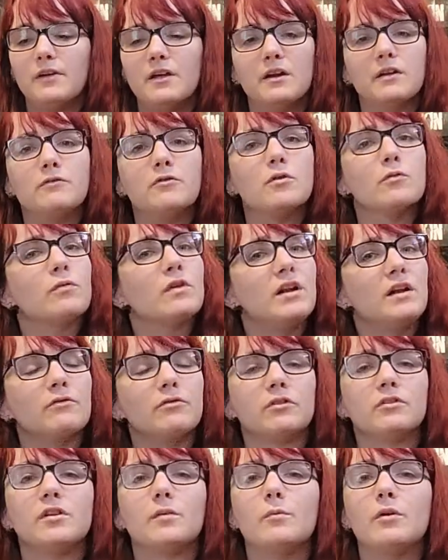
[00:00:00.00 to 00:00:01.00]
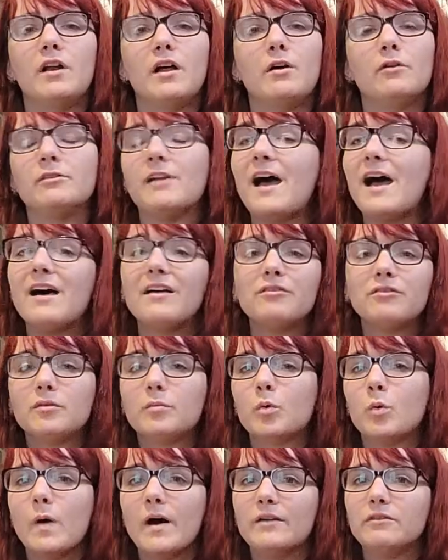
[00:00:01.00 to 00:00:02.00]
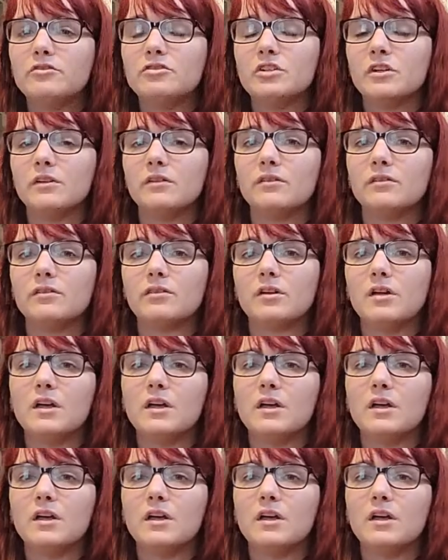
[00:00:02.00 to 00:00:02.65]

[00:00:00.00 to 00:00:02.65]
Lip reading: And if you're reading for someone else, ask them questions.